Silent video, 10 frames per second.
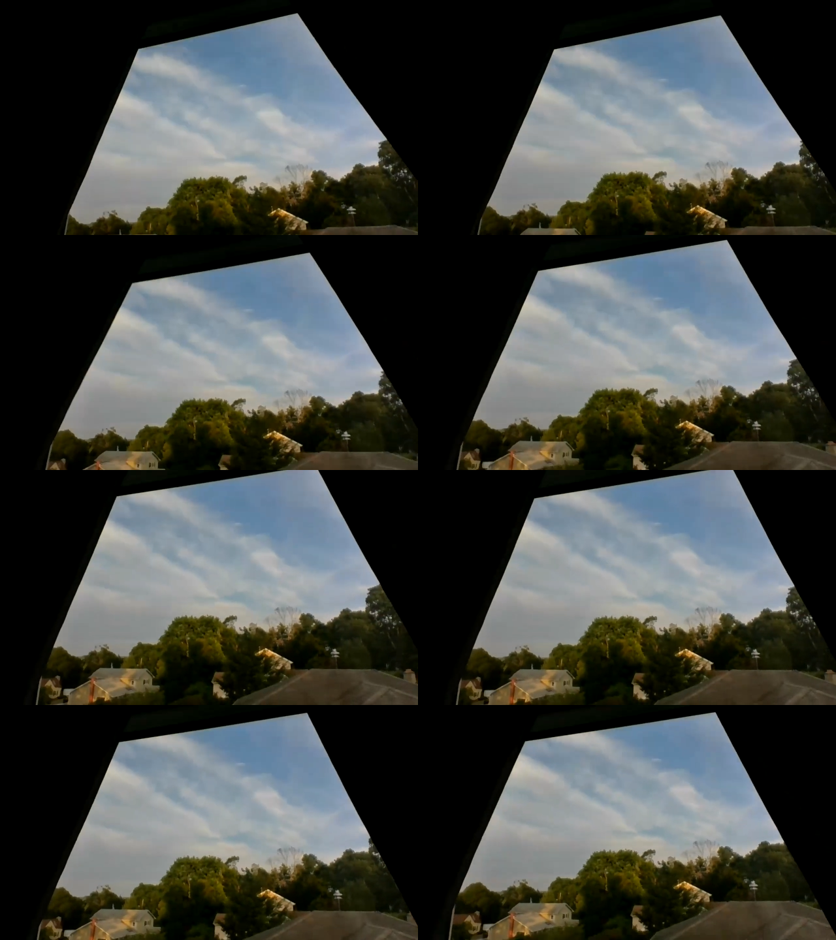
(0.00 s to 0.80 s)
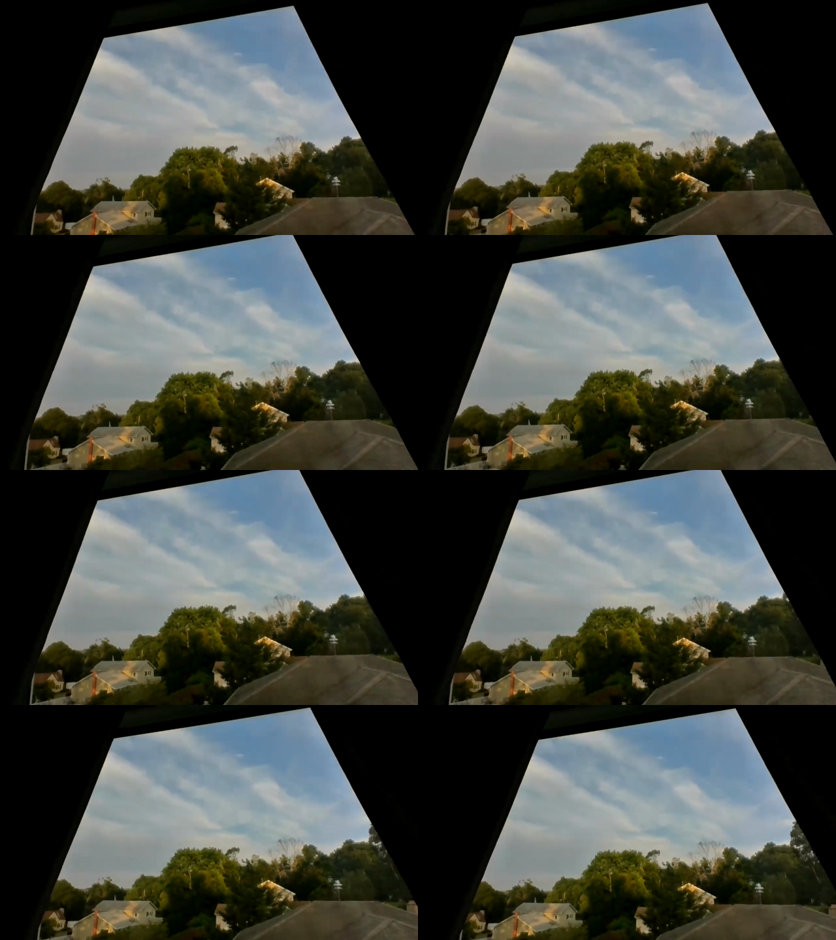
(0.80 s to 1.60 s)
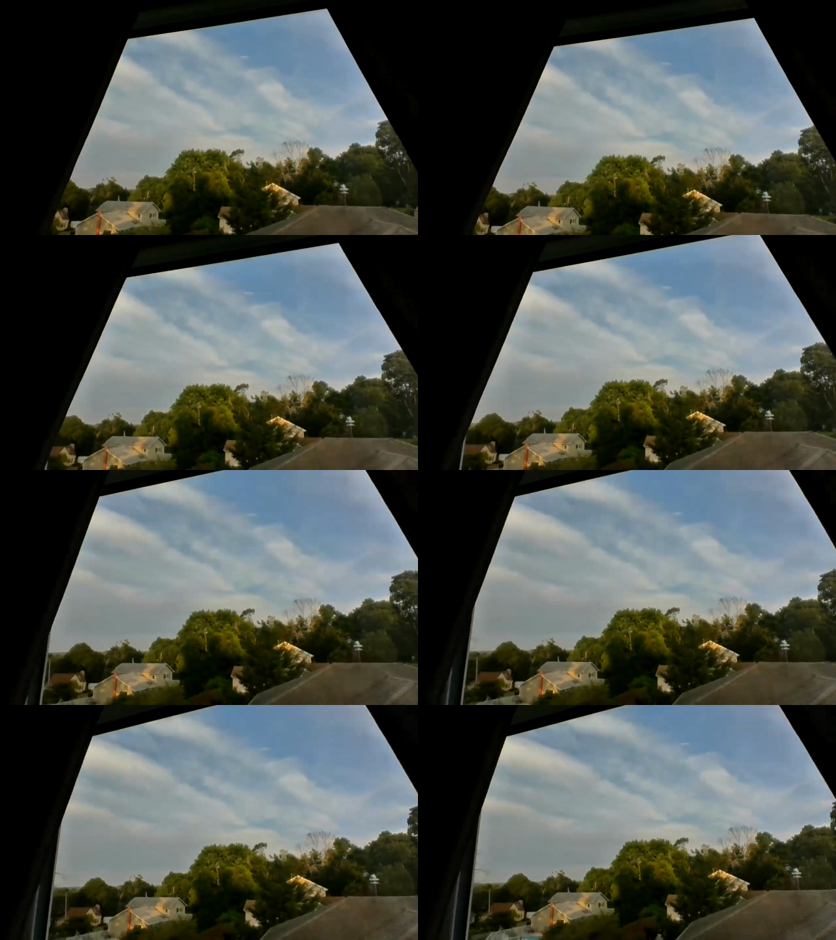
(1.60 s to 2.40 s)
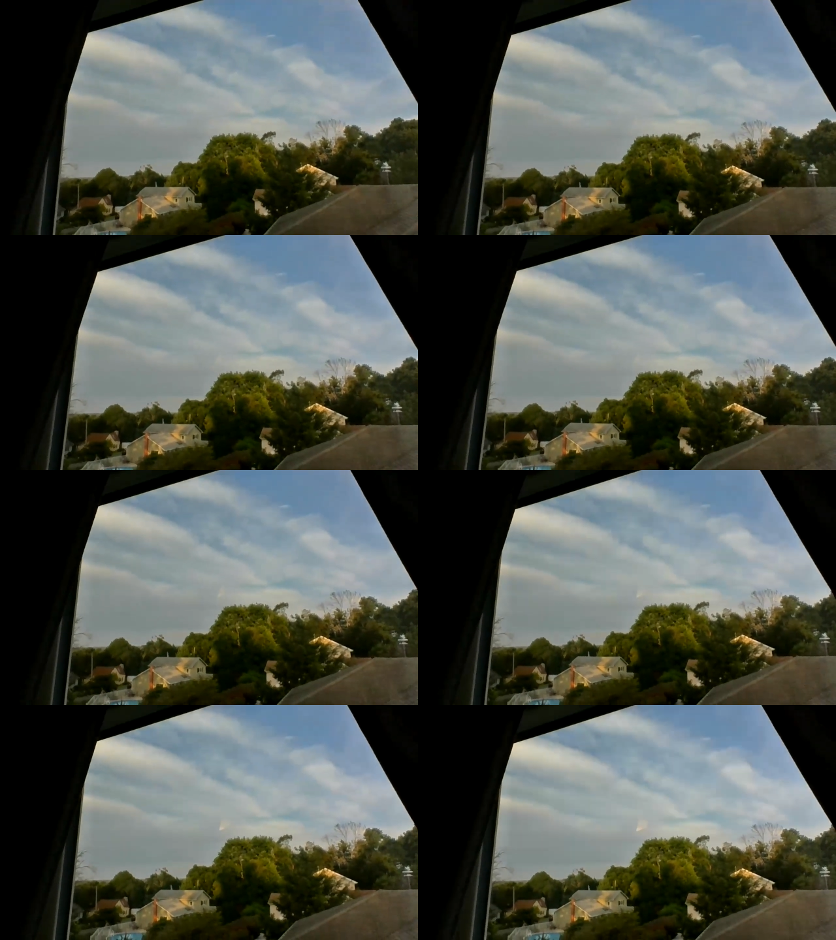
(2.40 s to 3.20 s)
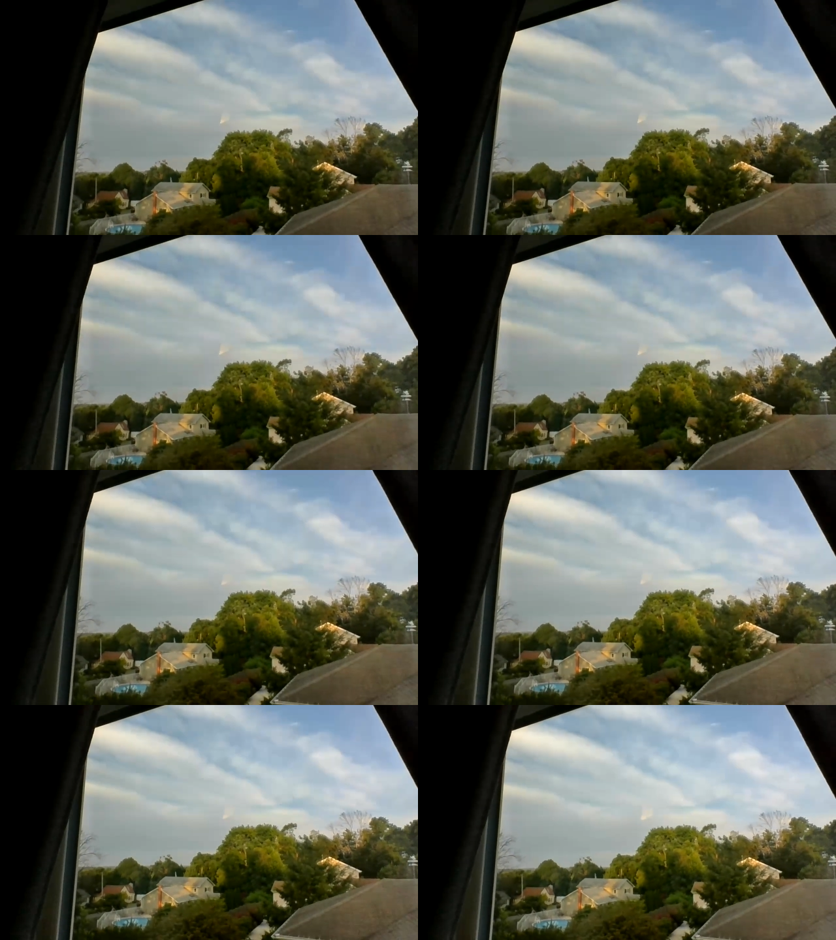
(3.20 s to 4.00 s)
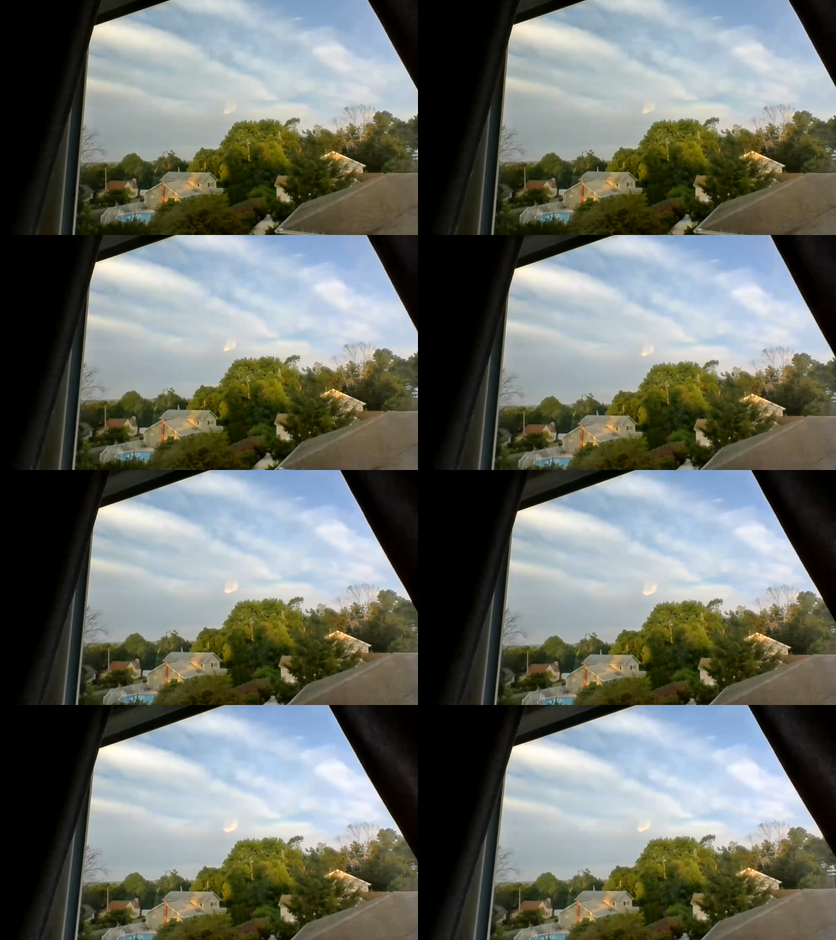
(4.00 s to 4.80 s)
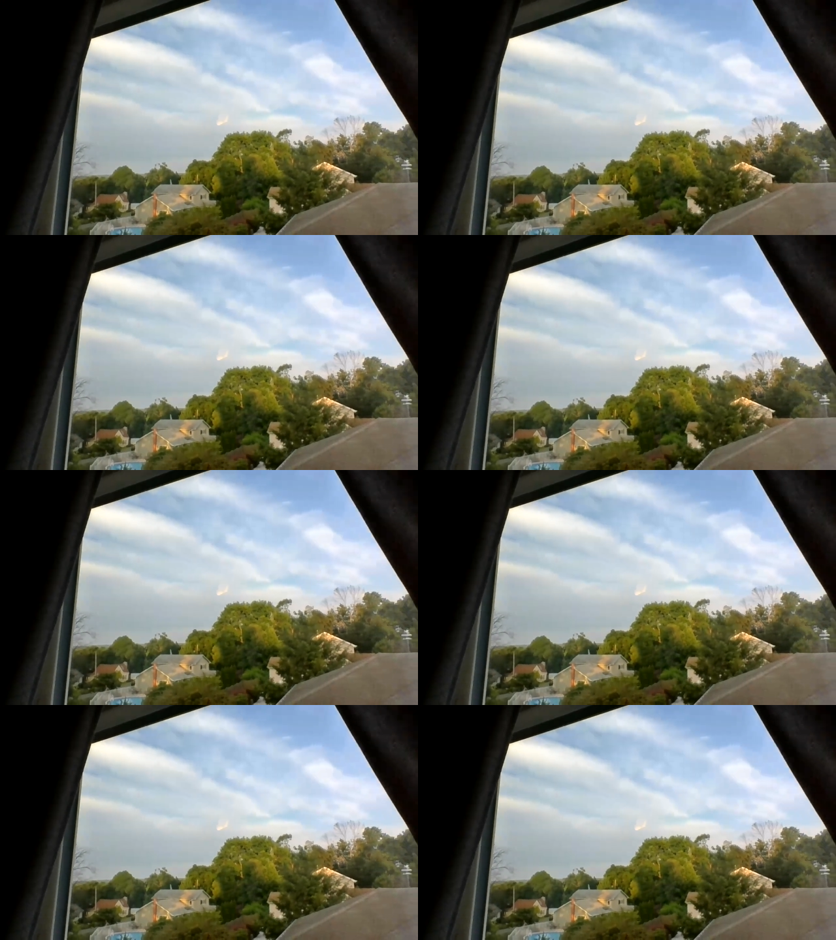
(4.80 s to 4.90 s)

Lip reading: Nobody's mouth can be seen.